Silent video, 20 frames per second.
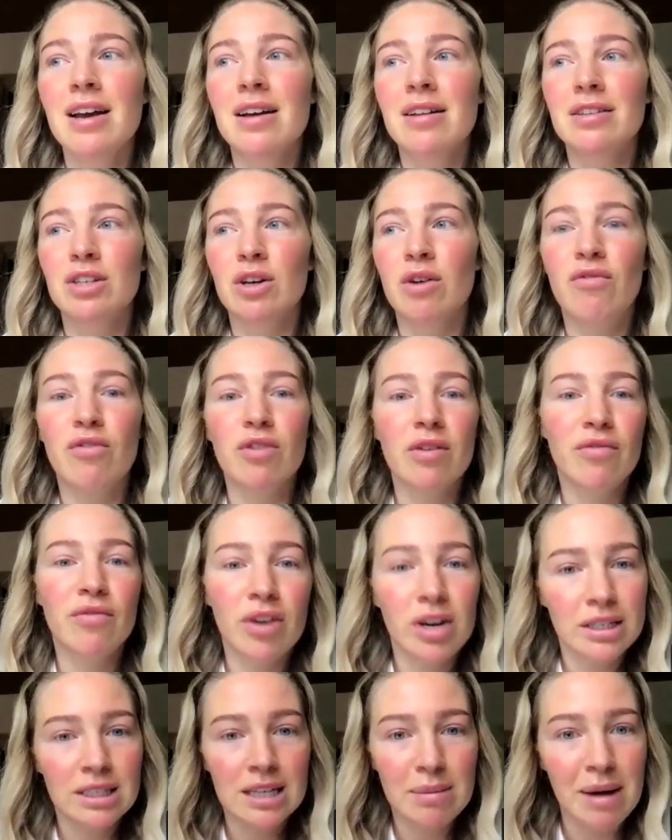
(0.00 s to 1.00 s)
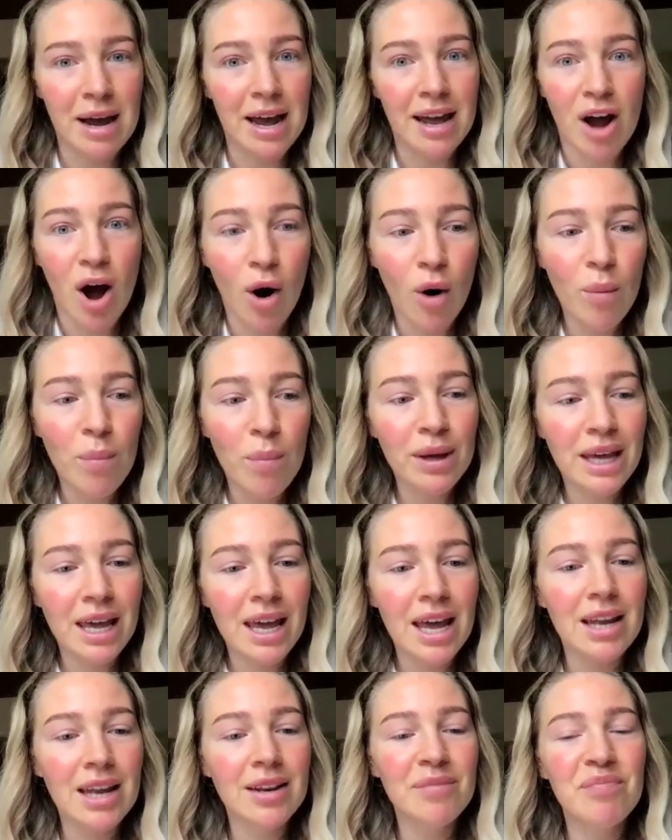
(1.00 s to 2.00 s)
So for the first time I had hope
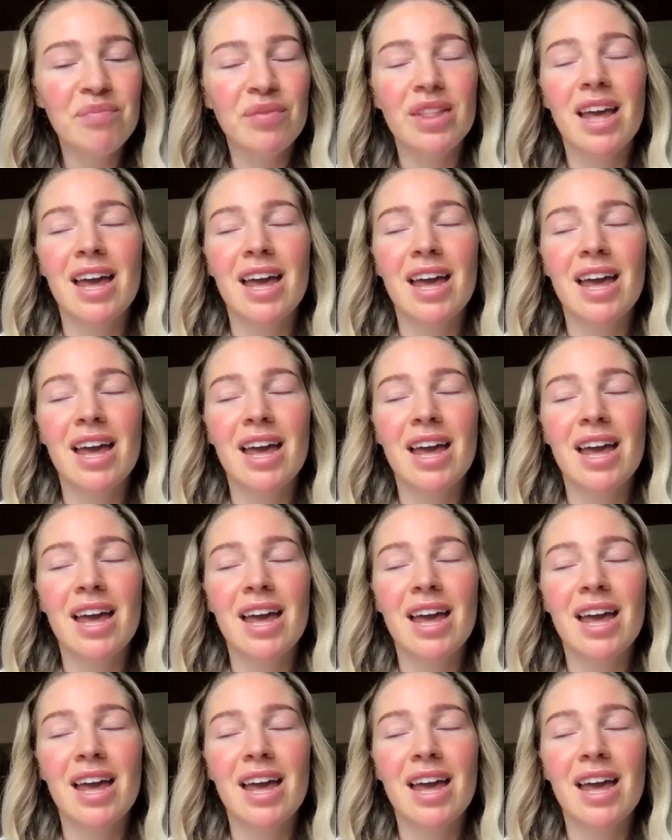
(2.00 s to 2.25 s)
again.